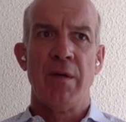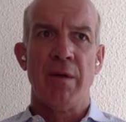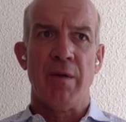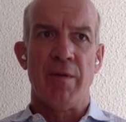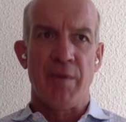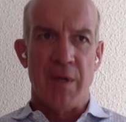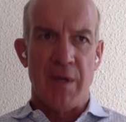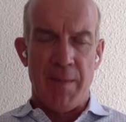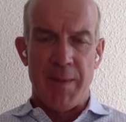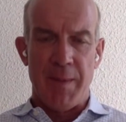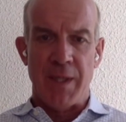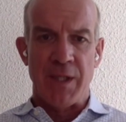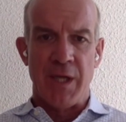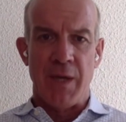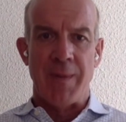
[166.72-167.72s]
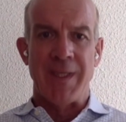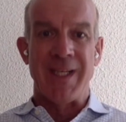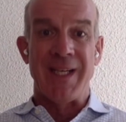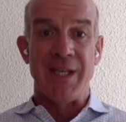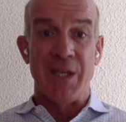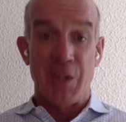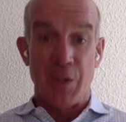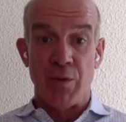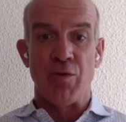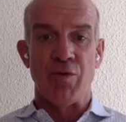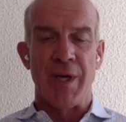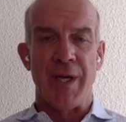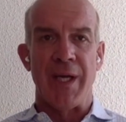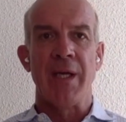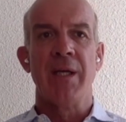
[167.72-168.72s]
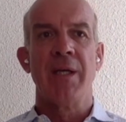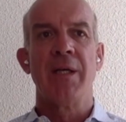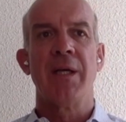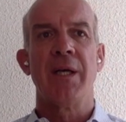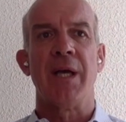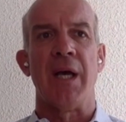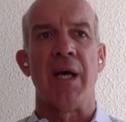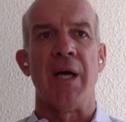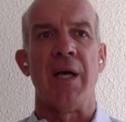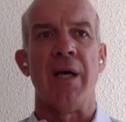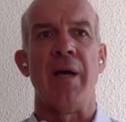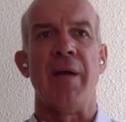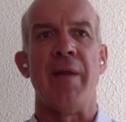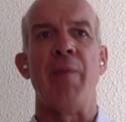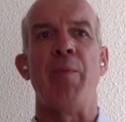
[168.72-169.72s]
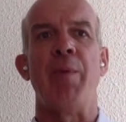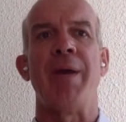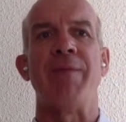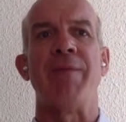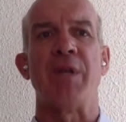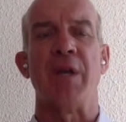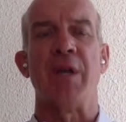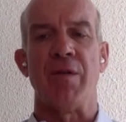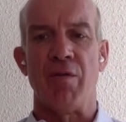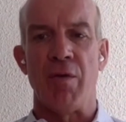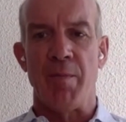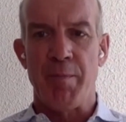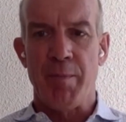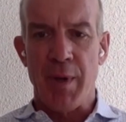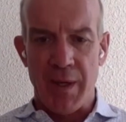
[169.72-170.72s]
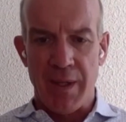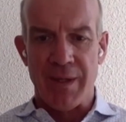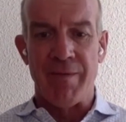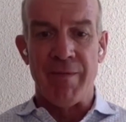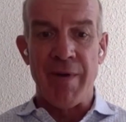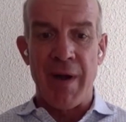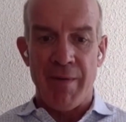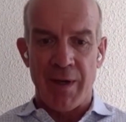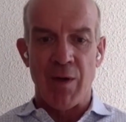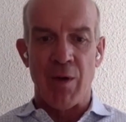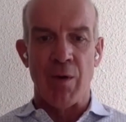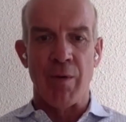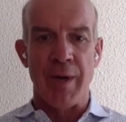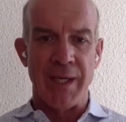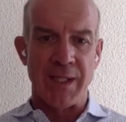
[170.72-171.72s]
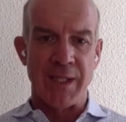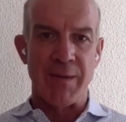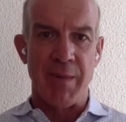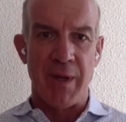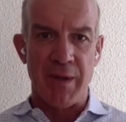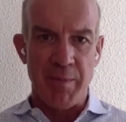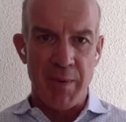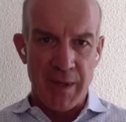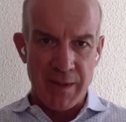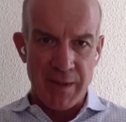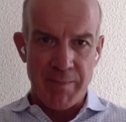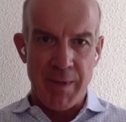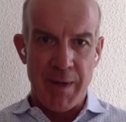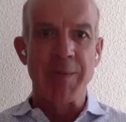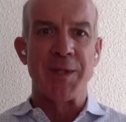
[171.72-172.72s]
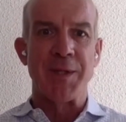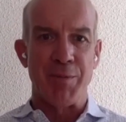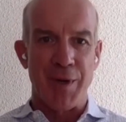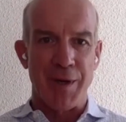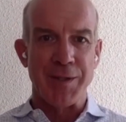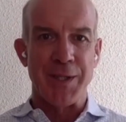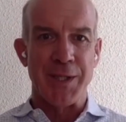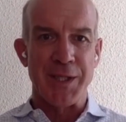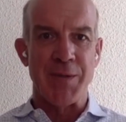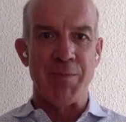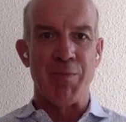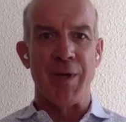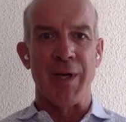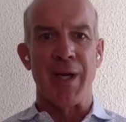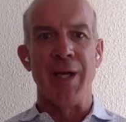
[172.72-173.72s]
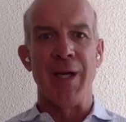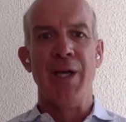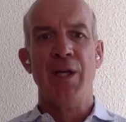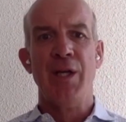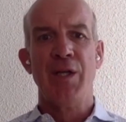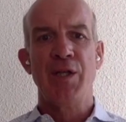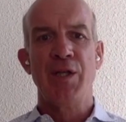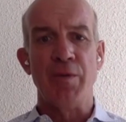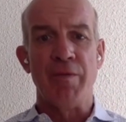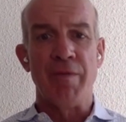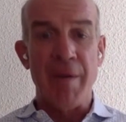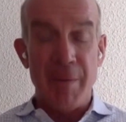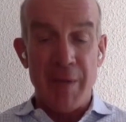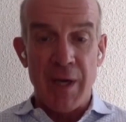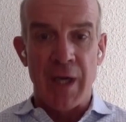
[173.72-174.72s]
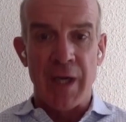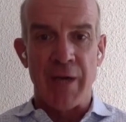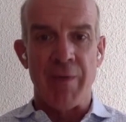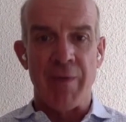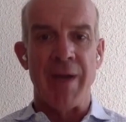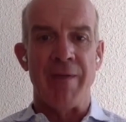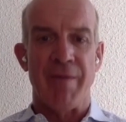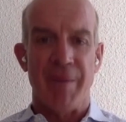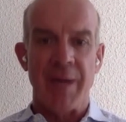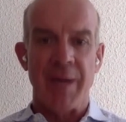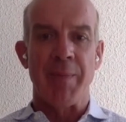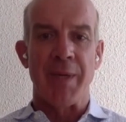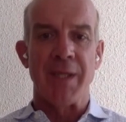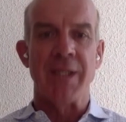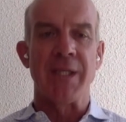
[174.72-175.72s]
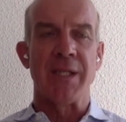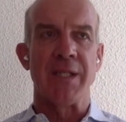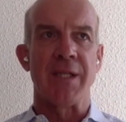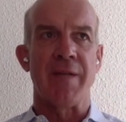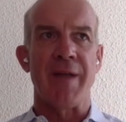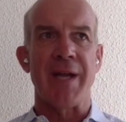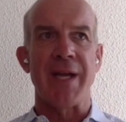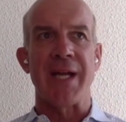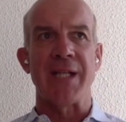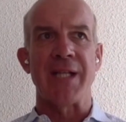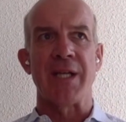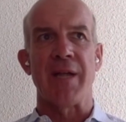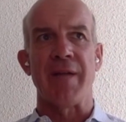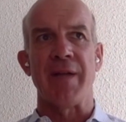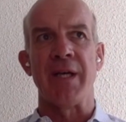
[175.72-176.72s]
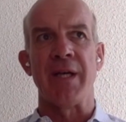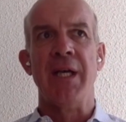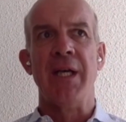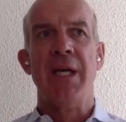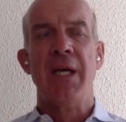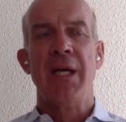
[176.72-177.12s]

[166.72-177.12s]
a couple of years ago we did additional drilling, and then we have to go through a very long 18-month permitting process to bring two very high-grade feeder pits in. So that adds another